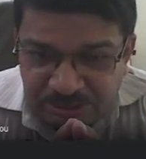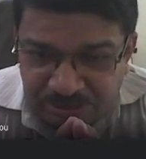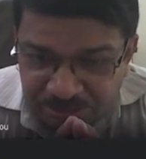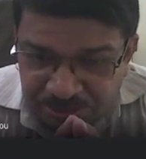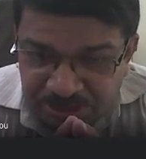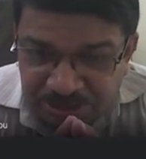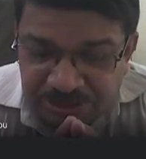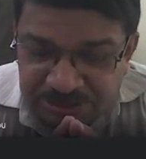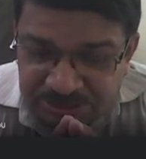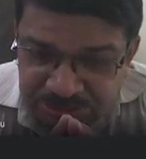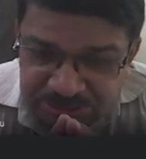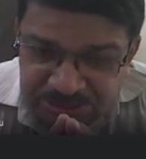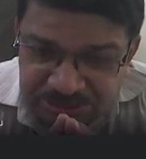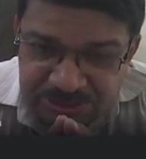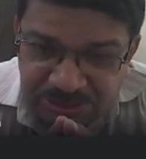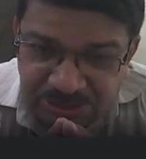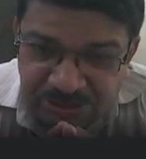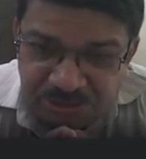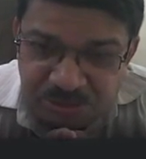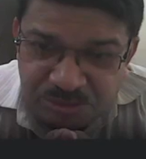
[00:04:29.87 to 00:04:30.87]
I mean, they just
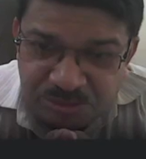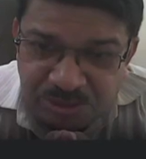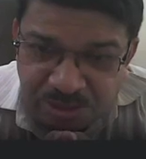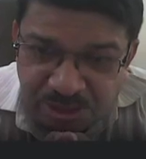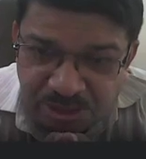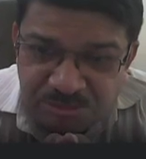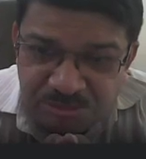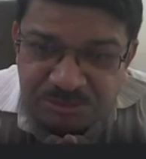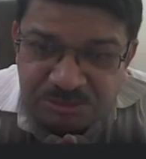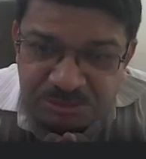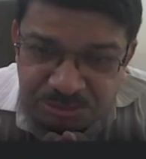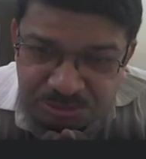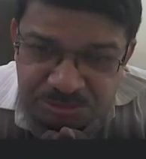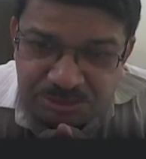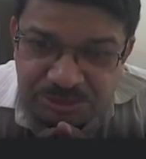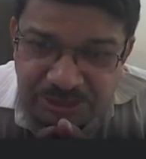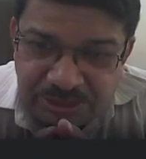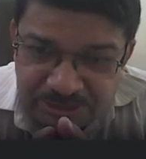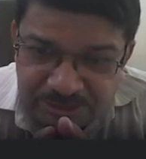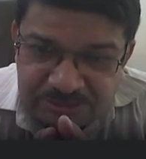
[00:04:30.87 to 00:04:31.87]
tell you how to do
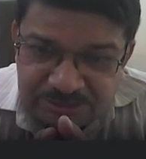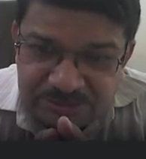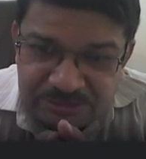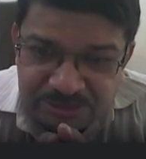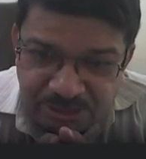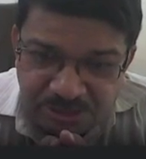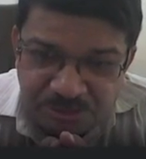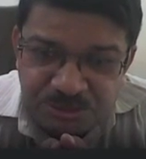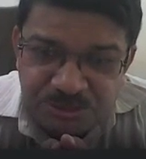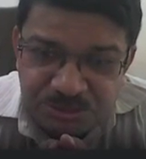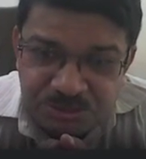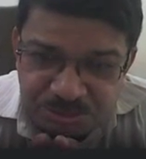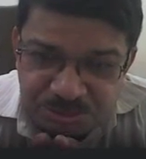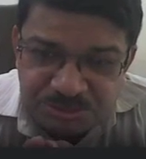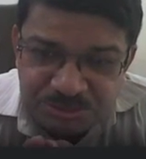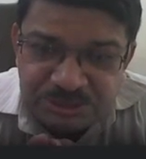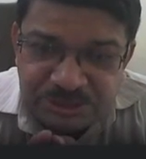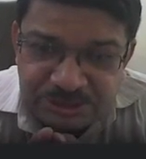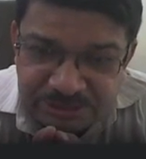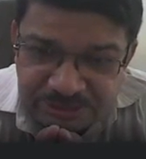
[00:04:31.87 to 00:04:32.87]
that, how to do
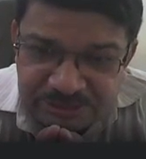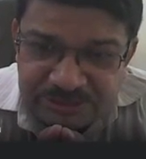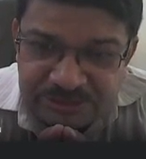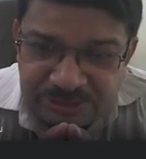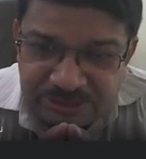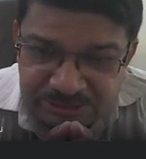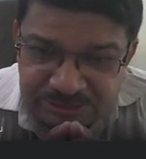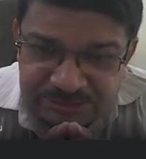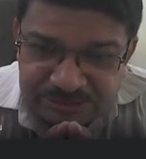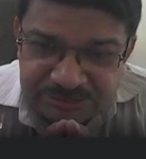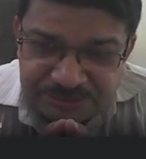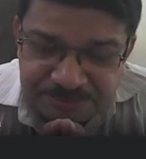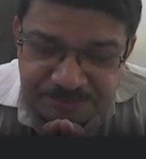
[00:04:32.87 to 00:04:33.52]
certain things.